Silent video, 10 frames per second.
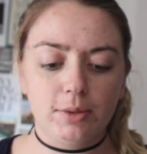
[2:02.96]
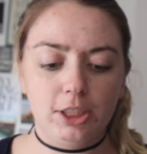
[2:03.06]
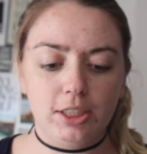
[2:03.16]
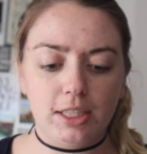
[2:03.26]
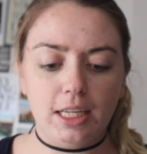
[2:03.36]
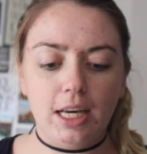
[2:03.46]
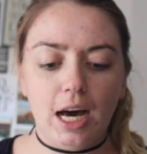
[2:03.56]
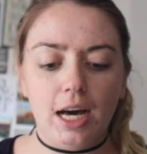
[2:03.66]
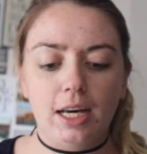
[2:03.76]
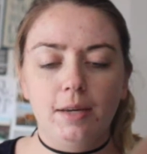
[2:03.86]
which is the
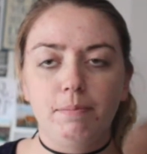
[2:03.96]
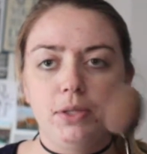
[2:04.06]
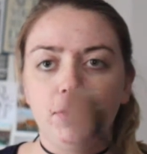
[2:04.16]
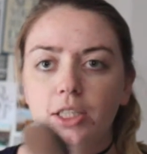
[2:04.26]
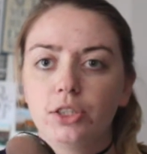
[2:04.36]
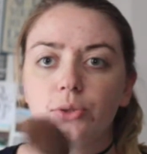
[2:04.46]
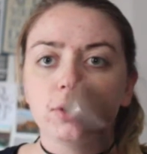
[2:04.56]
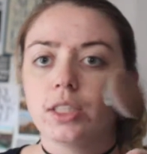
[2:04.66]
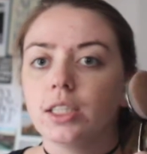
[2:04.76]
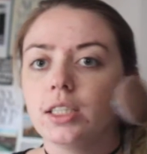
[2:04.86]
iBeauty
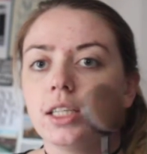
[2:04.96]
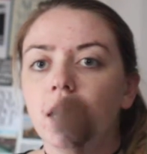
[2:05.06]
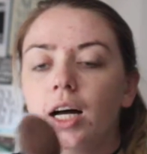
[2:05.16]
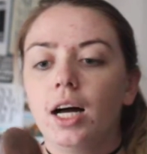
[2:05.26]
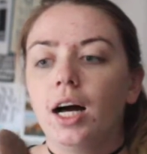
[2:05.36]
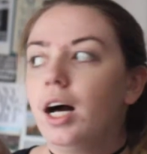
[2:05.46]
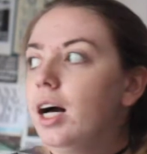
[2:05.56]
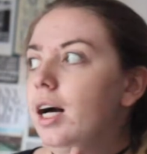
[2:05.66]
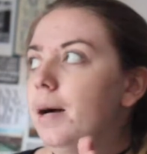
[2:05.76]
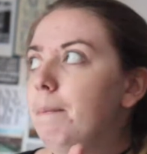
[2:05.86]
Tool
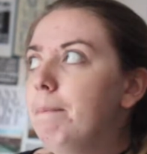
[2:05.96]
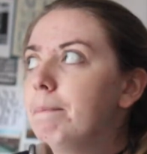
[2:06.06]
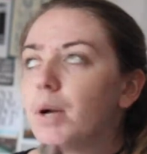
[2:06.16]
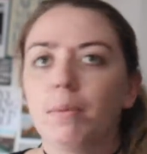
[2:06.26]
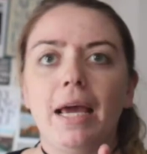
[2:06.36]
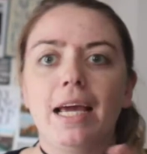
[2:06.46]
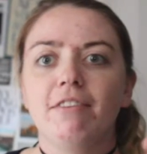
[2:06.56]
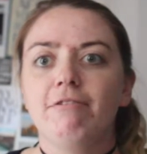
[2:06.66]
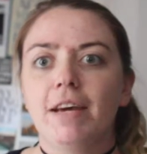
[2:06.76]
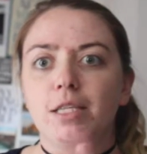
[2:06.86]

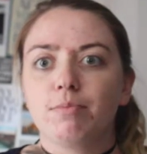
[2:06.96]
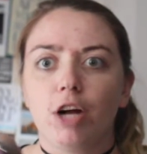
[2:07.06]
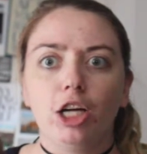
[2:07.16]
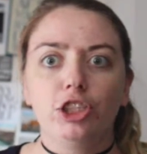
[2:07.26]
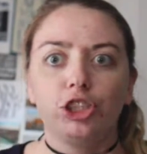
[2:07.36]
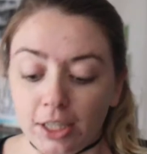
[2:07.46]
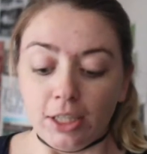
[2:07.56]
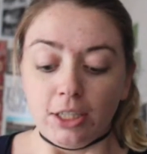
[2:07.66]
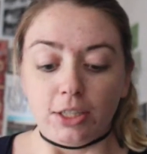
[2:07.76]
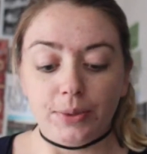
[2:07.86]
Mermaid Face Brush.
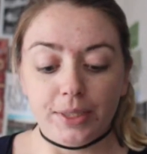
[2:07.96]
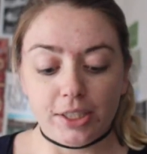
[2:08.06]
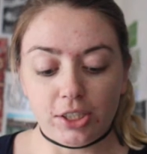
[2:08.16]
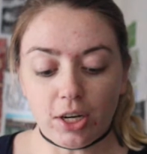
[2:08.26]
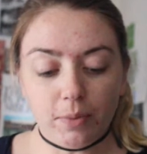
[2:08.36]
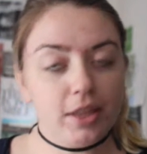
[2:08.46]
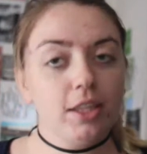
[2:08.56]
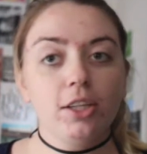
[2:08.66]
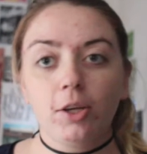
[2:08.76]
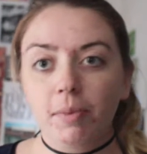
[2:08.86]
So let's start with the
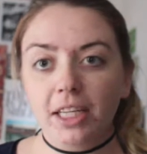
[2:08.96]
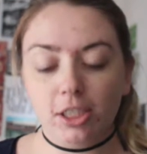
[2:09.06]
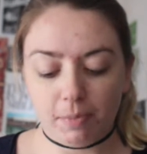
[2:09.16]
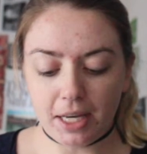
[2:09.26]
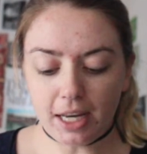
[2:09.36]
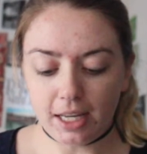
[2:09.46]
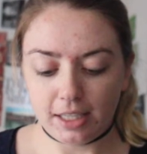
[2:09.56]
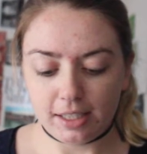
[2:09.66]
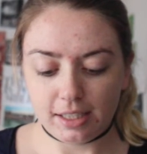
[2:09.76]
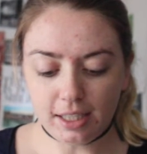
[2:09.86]
Lumi just
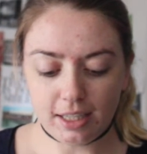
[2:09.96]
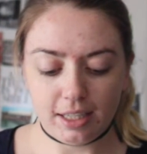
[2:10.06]
because